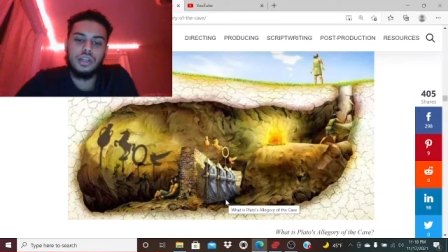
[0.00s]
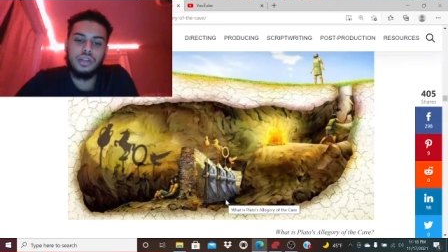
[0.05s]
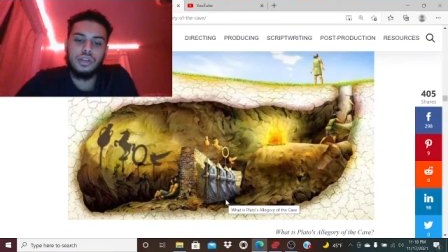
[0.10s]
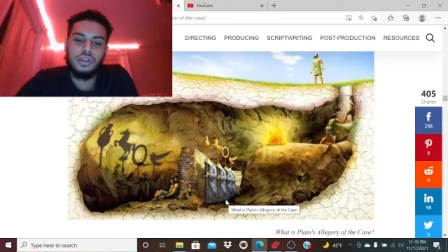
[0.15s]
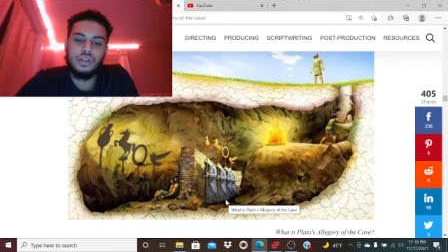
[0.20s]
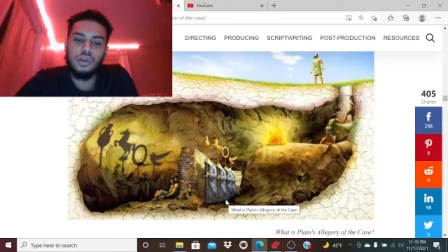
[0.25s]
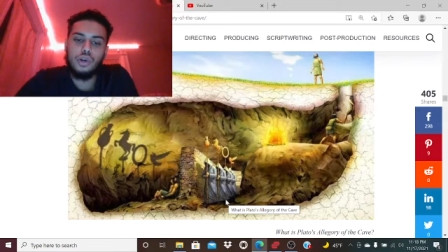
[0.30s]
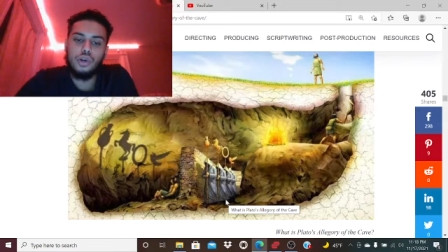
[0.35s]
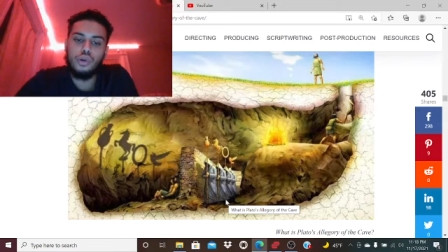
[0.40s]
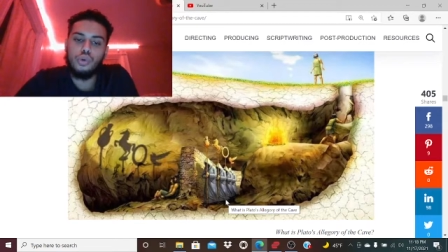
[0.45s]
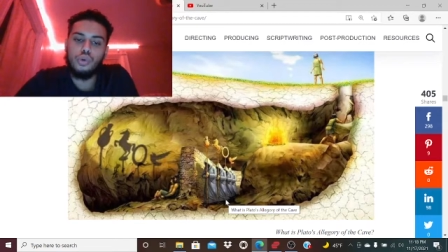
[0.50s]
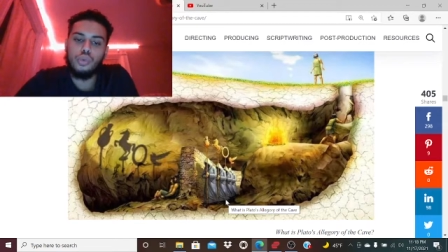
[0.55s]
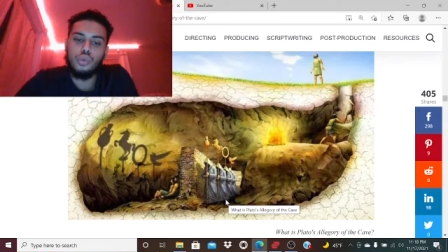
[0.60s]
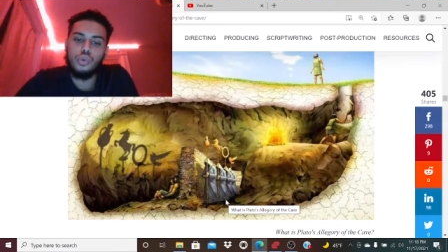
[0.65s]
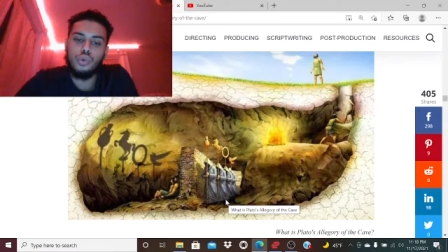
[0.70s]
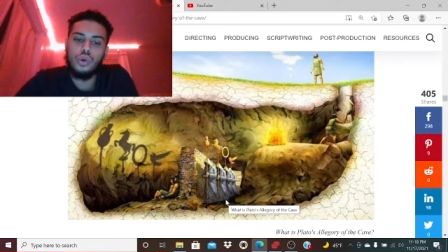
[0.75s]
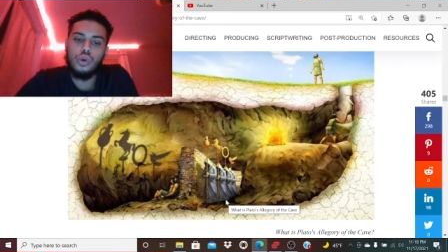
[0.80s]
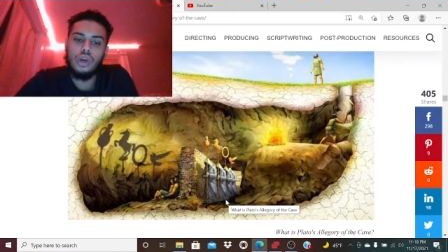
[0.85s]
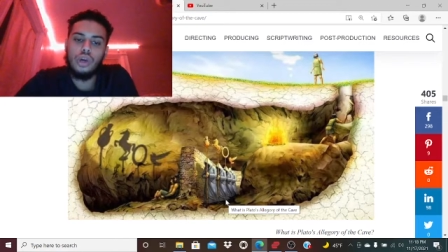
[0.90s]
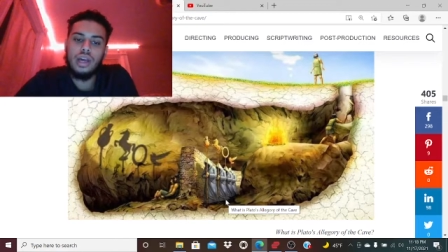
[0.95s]
know
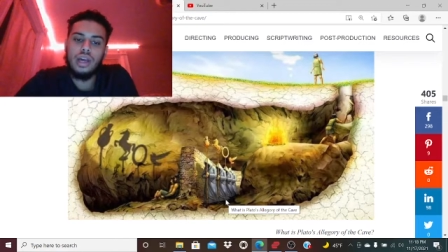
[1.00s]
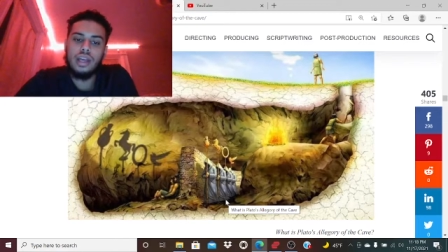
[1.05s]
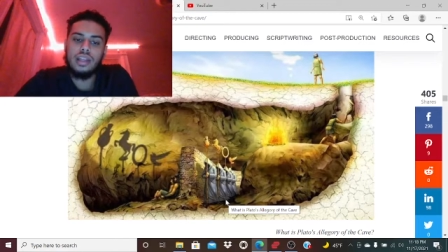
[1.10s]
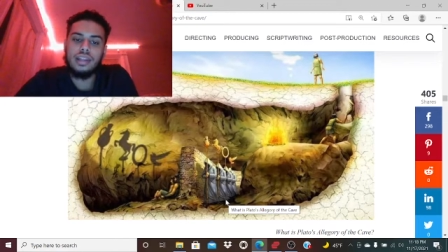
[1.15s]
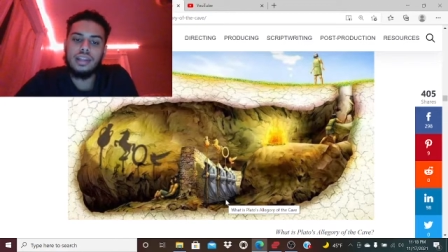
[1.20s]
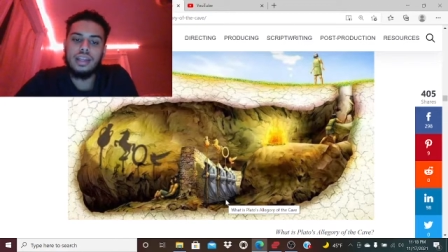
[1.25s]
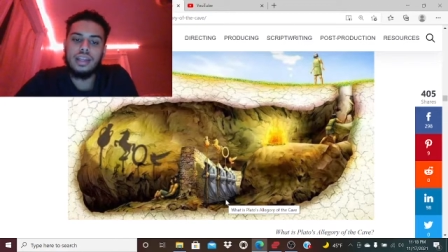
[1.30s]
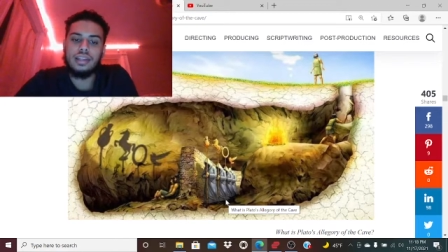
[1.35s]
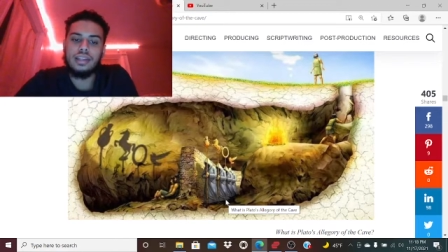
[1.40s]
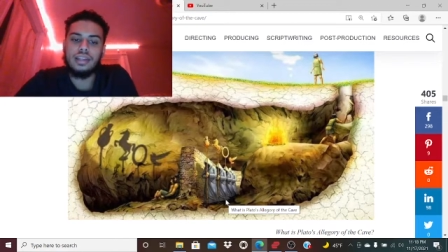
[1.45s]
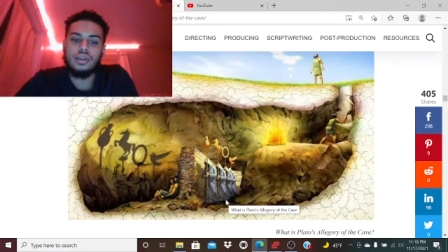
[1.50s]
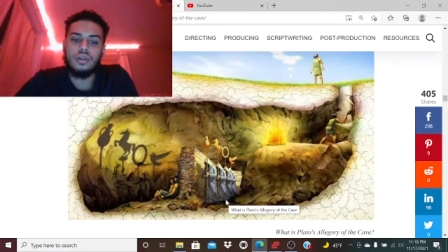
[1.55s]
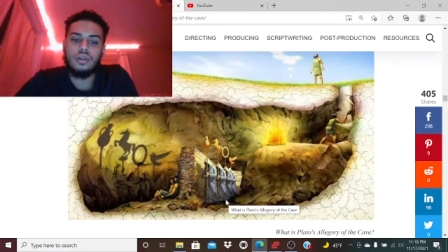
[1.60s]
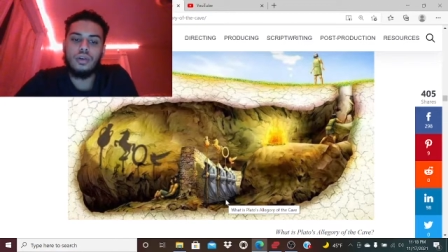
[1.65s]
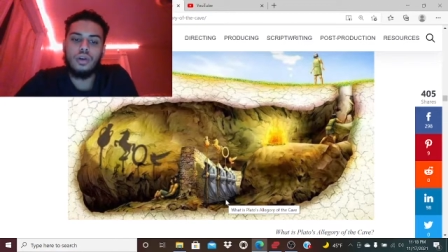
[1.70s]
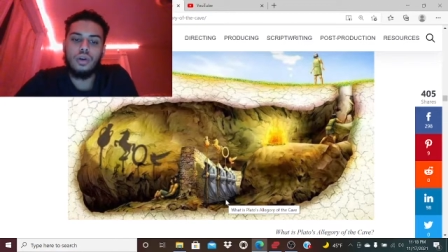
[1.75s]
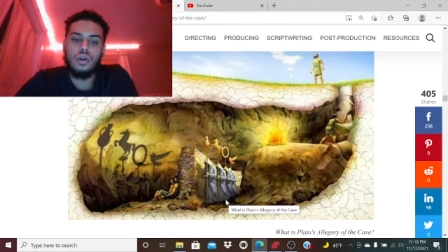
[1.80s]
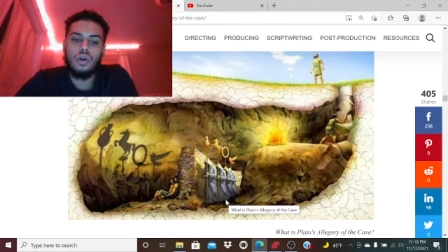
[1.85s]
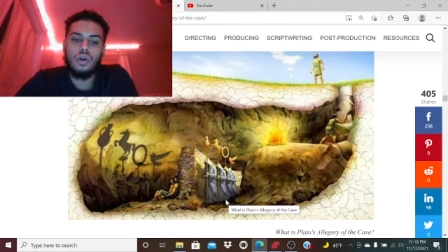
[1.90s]
that there are